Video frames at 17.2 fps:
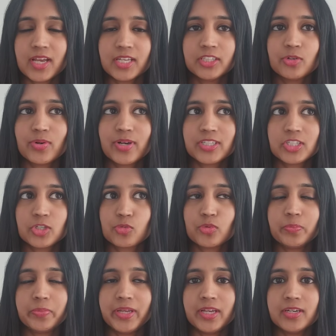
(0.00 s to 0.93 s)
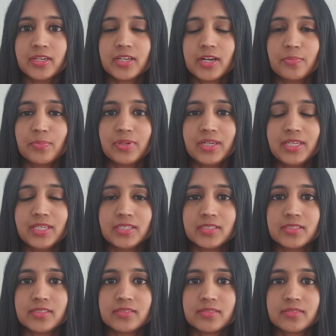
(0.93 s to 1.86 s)
Otherwise it would be
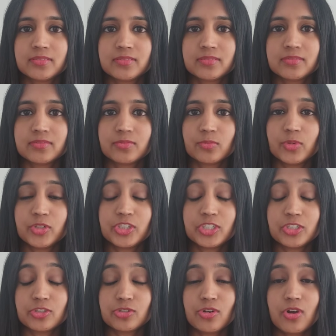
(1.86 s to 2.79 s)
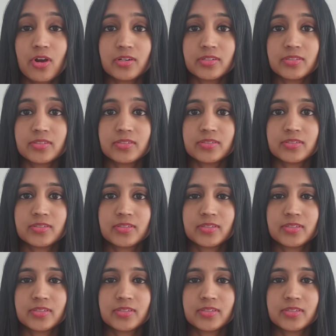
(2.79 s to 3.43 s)
incomplete, which it's not.